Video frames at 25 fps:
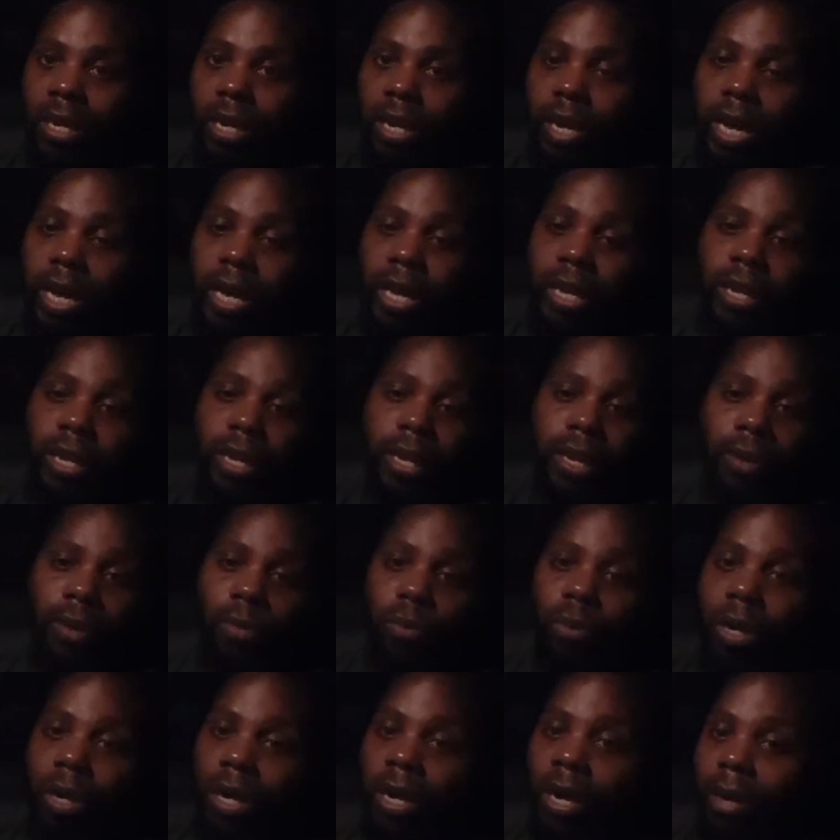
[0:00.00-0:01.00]
And it
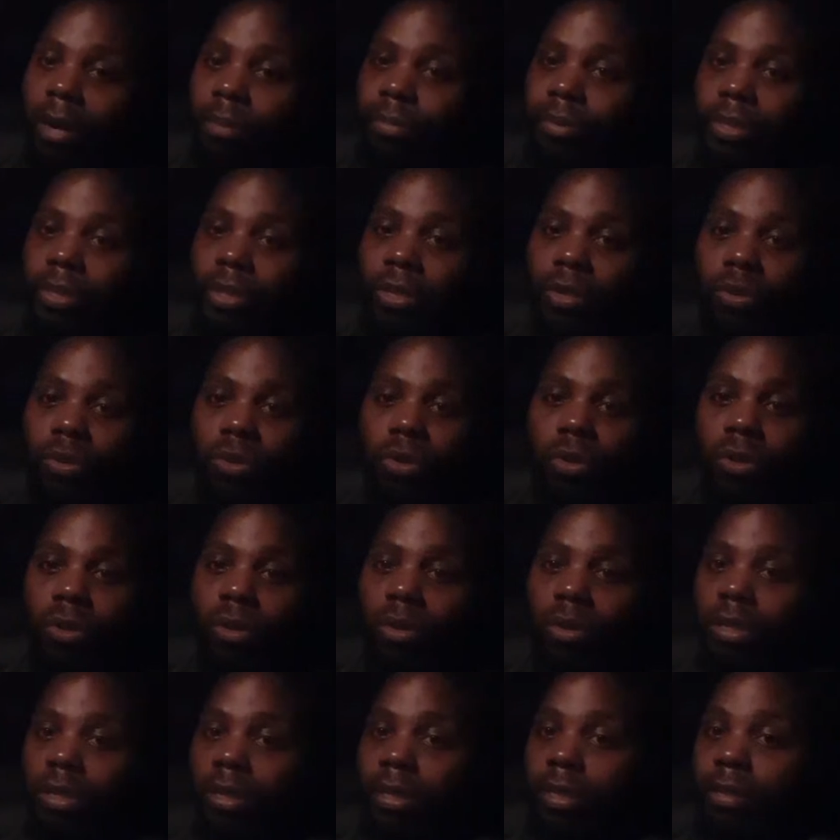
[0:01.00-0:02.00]
will come to
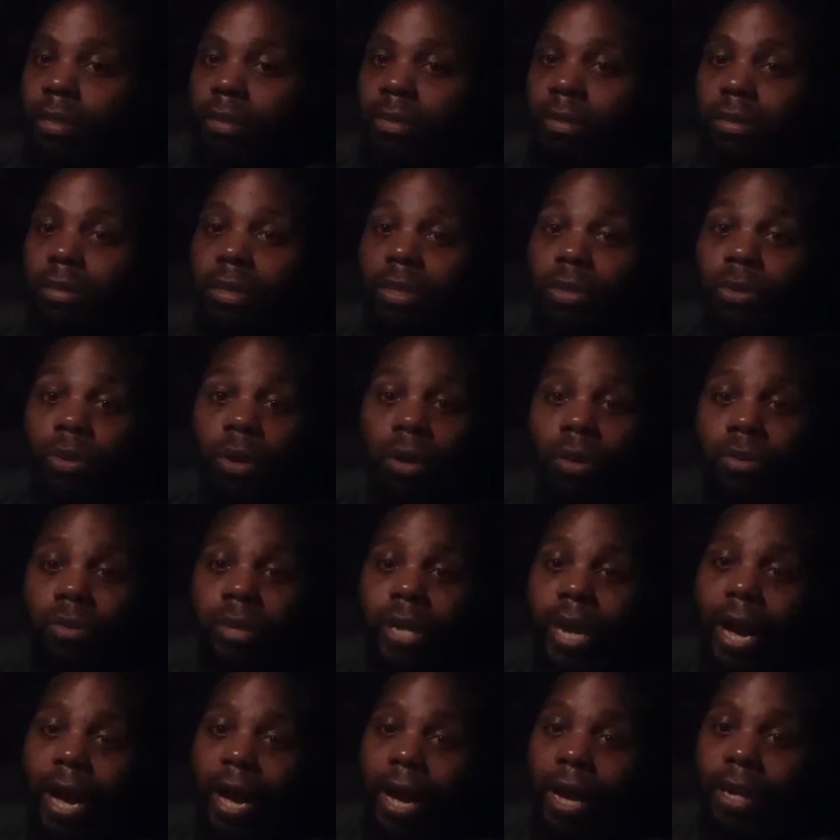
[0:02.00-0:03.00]
you, so you're going to
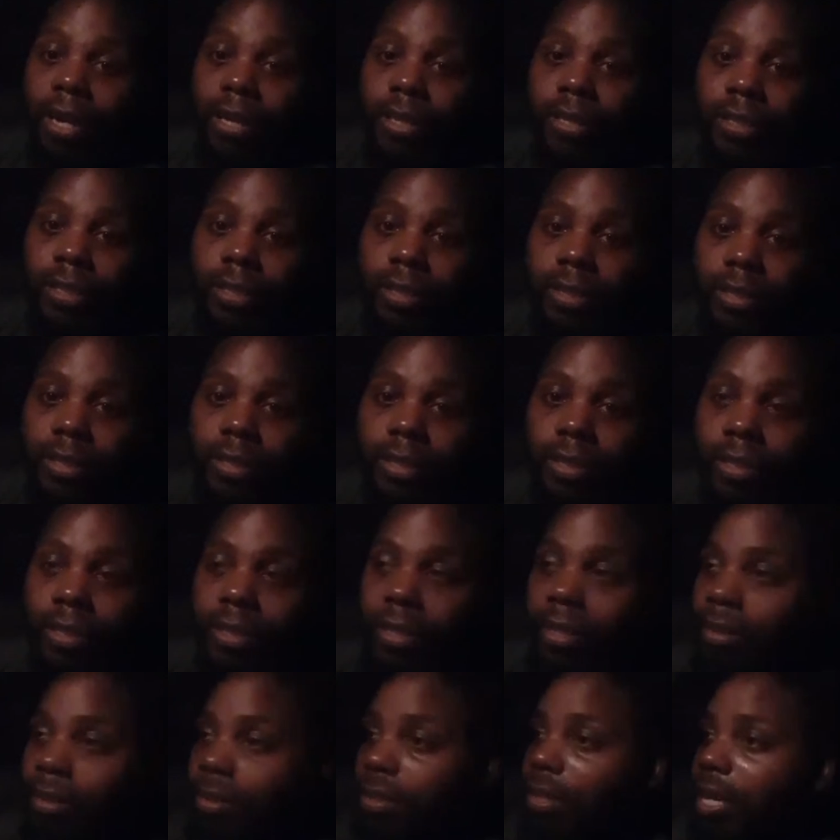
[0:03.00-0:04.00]
die.
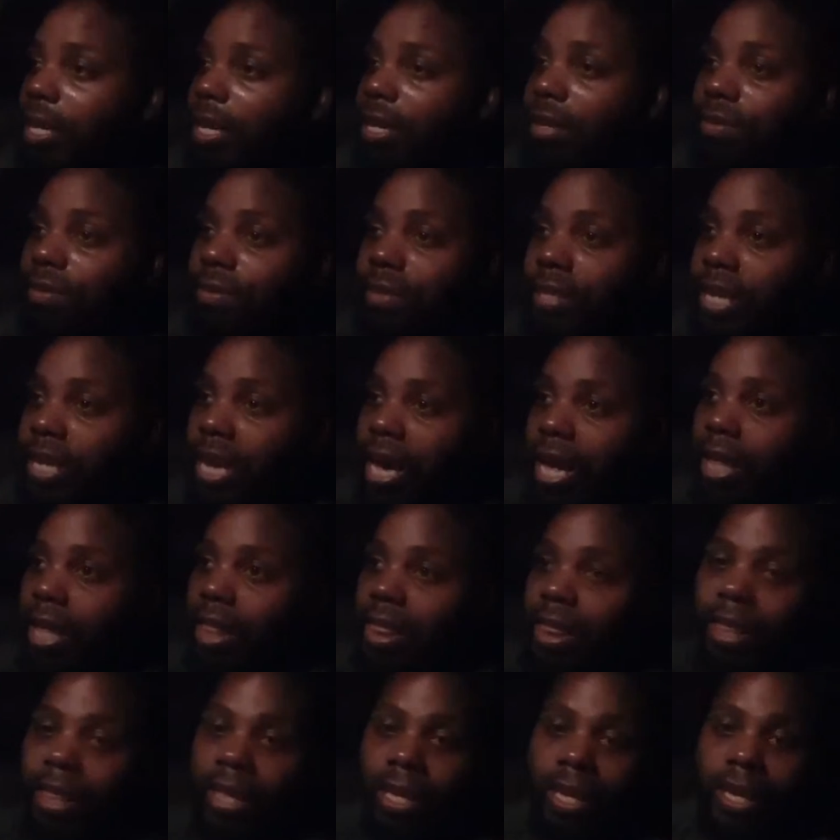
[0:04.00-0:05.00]
Don't think of death.
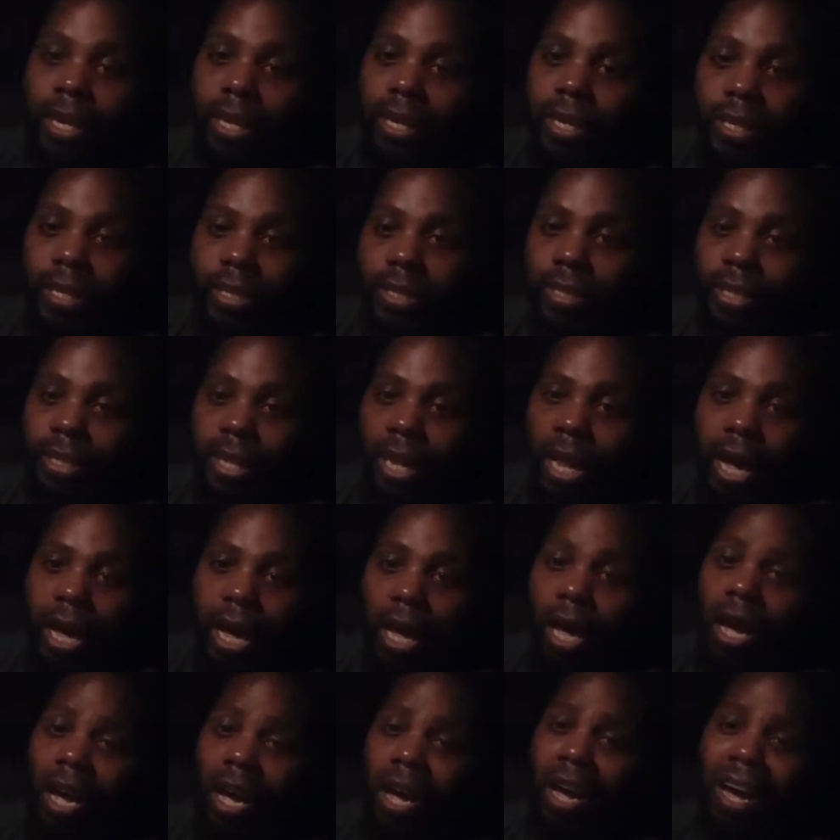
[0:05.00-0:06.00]
It's
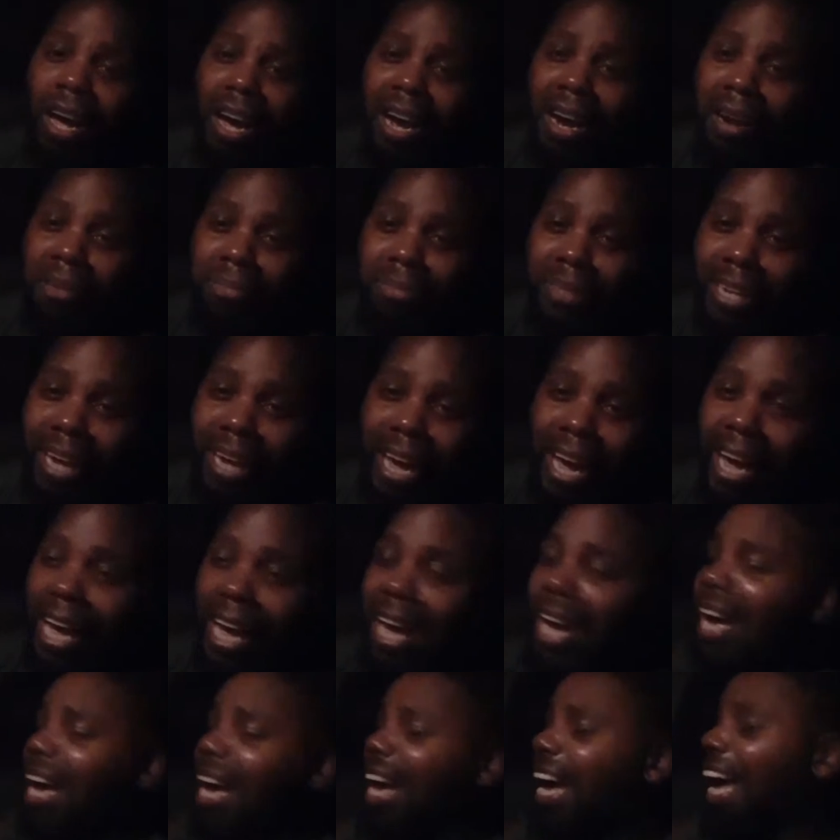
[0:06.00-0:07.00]
like, I'm
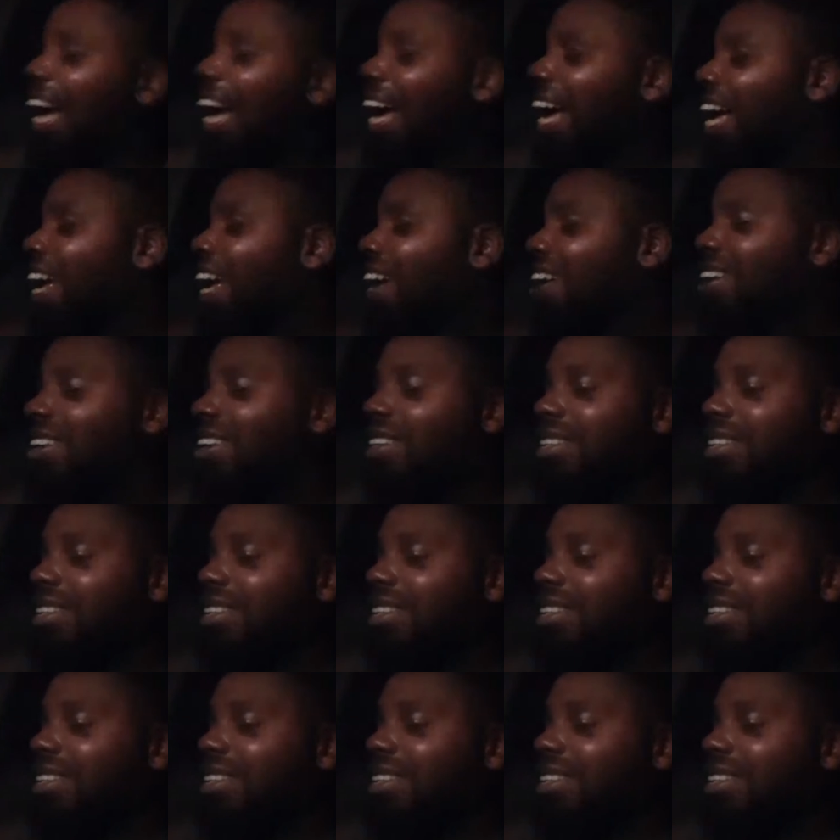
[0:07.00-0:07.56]
dead.